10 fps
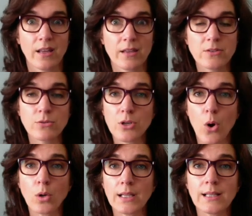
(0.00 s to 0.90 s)
These are
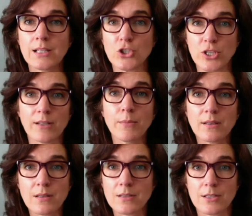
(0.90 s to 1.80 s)
totally
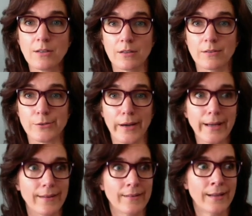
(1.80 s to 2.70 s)
legitimate concerns,
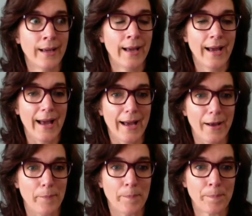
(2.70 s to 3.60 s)
right?
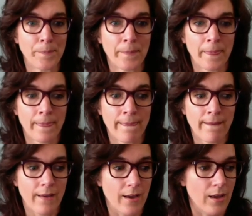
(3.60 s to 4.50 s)
Um,
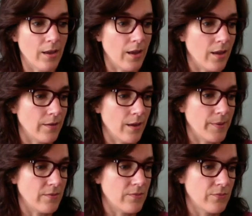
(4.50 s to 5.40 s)
I
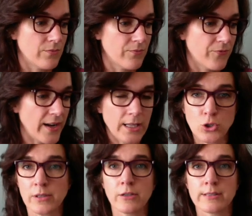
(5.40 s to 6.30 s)
mean,
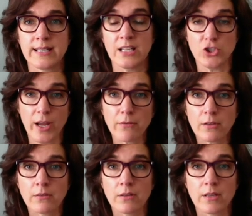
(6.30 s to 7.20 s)
financial literacy in
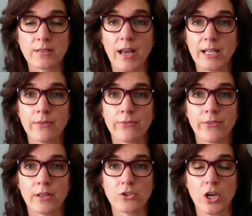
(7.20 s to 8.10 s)
general is kind of
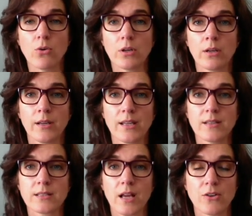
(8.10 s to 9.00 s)
a joke in
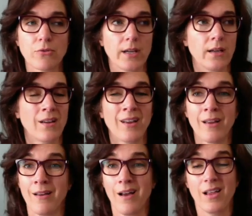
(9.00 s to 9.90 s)
this country.
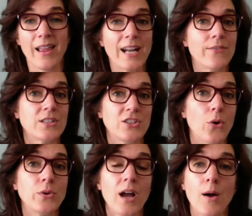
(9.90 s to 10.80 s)
A lot of us
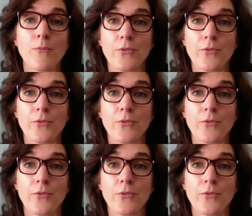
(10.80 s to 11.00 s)
don't come